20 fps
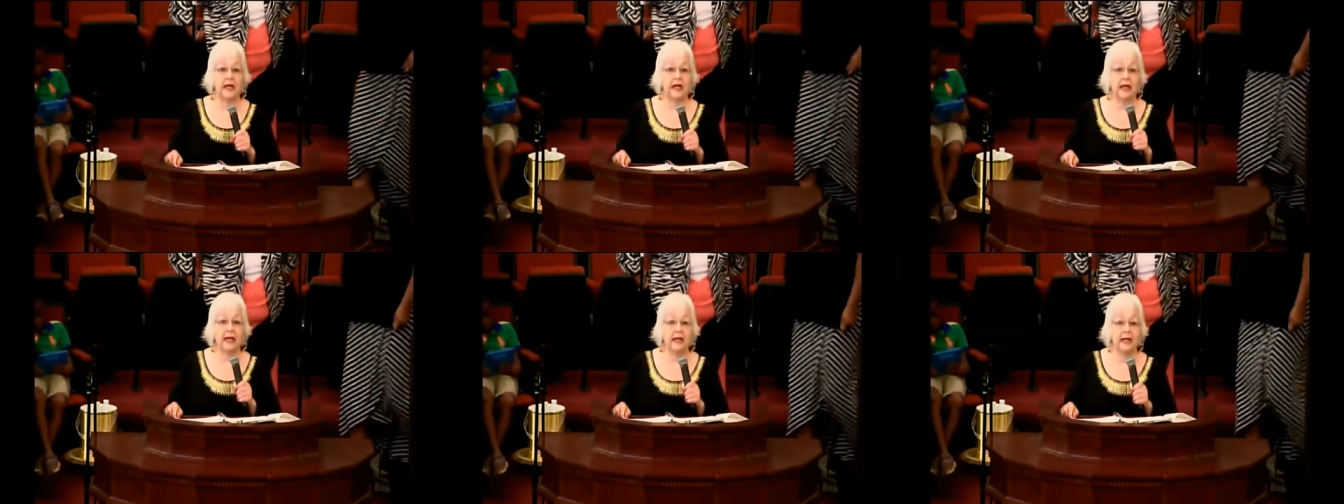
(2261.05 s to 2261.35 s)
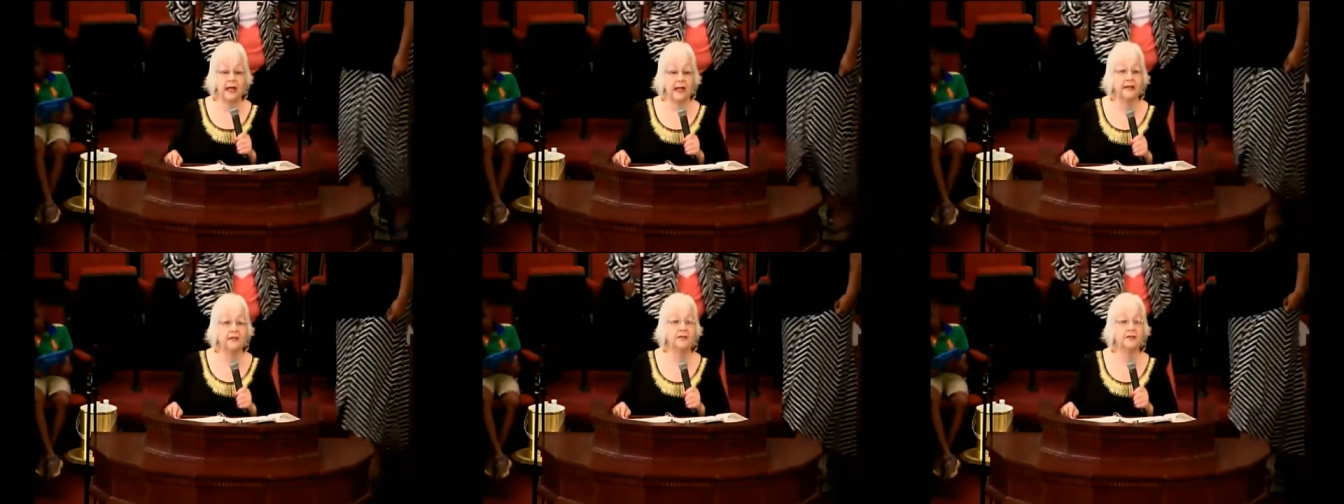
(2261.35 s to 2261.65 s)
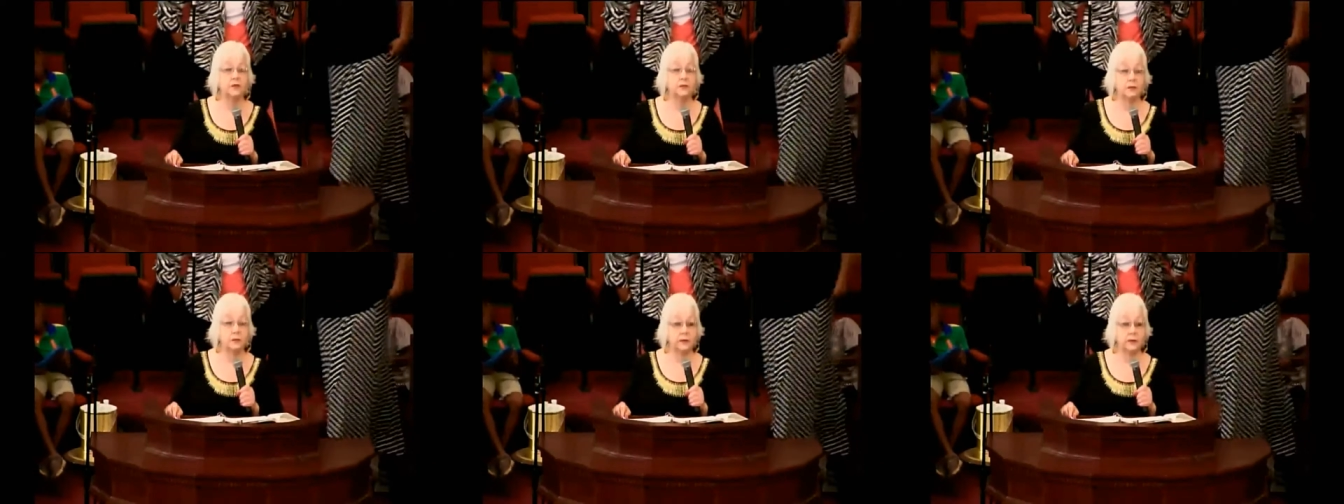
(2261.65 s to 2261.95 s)
I'd like
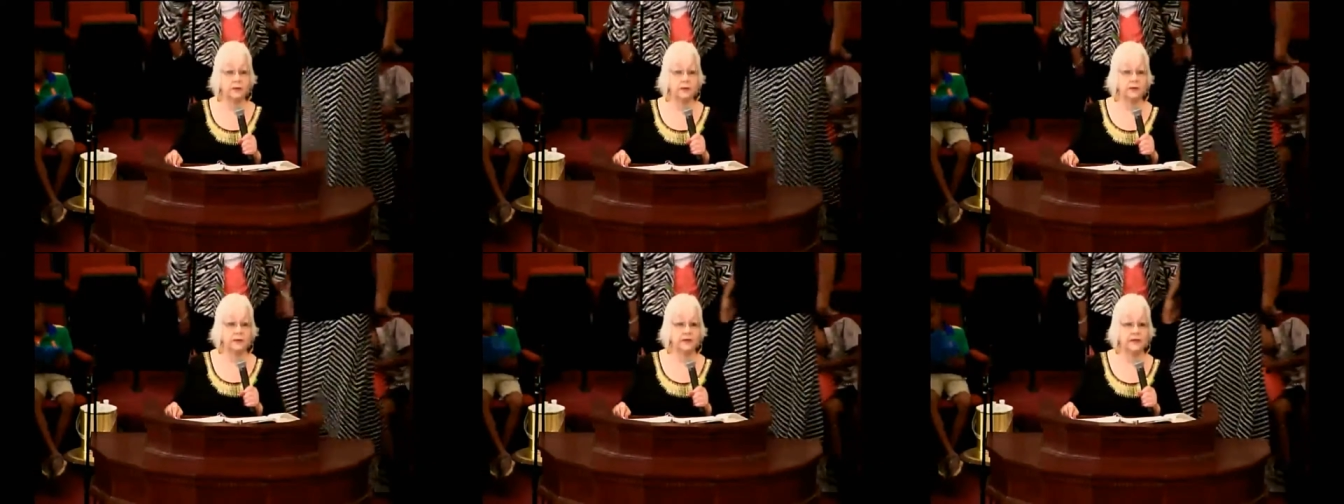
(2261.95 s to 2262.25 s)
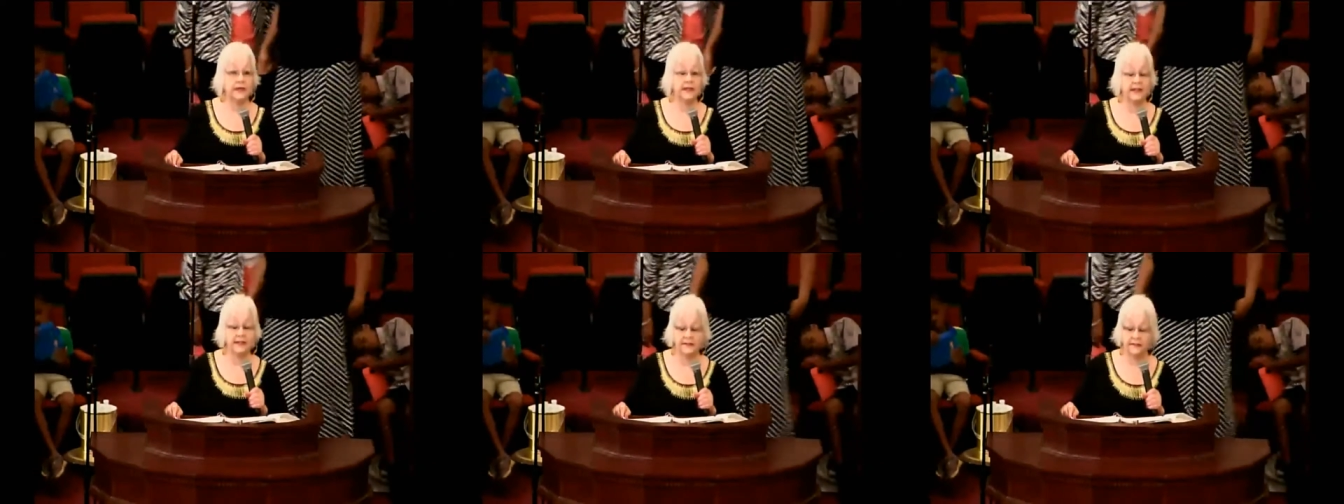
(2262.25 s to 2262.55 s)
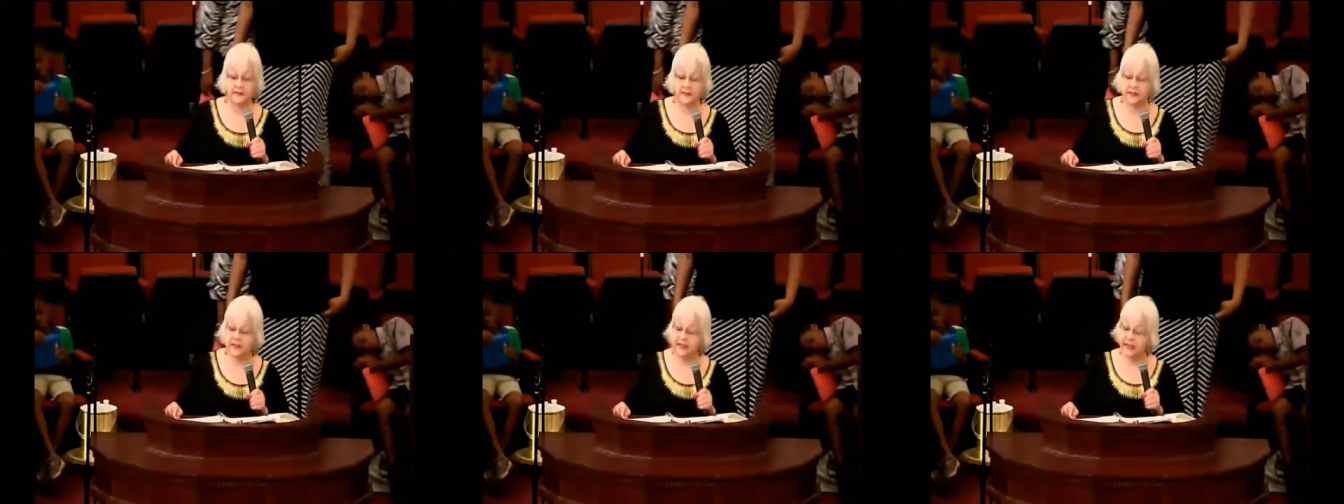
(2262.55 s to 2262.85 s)
to render the
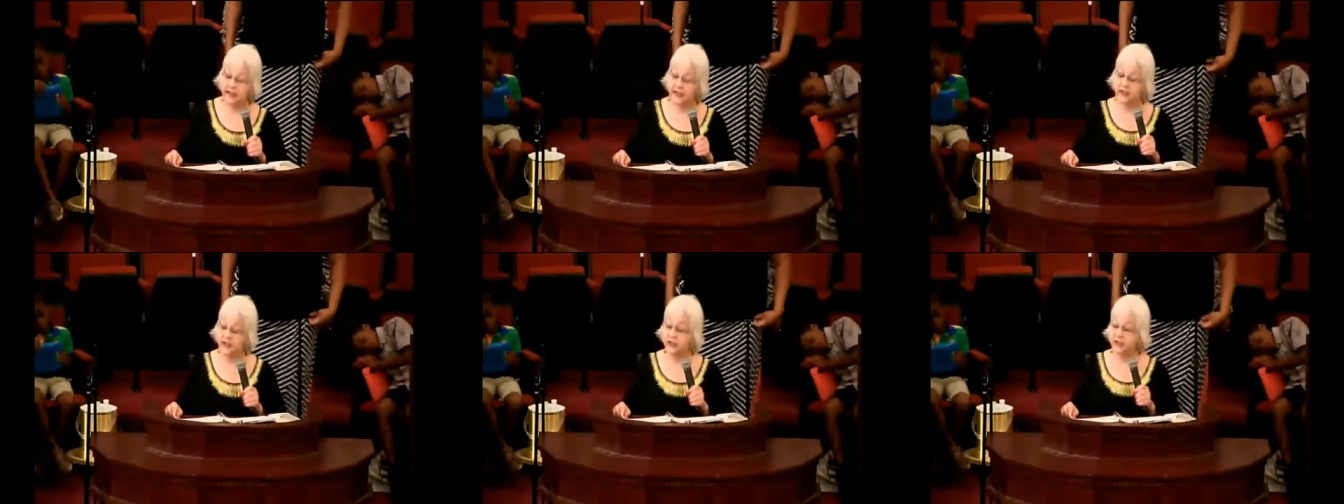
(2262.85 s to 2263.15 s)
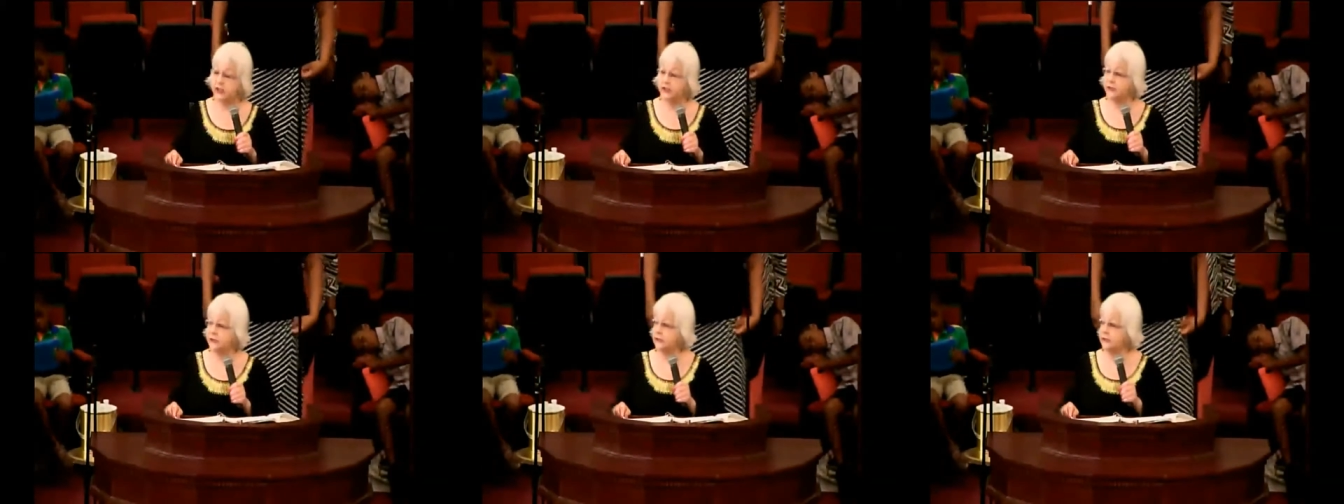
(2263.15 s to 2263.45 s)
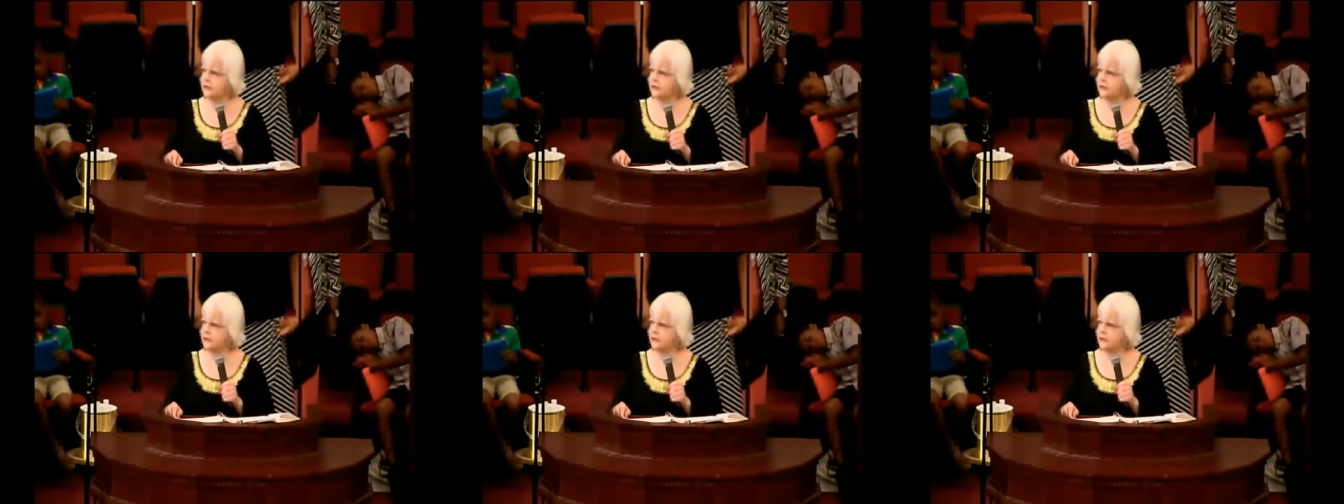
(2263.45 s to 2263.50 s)
invitation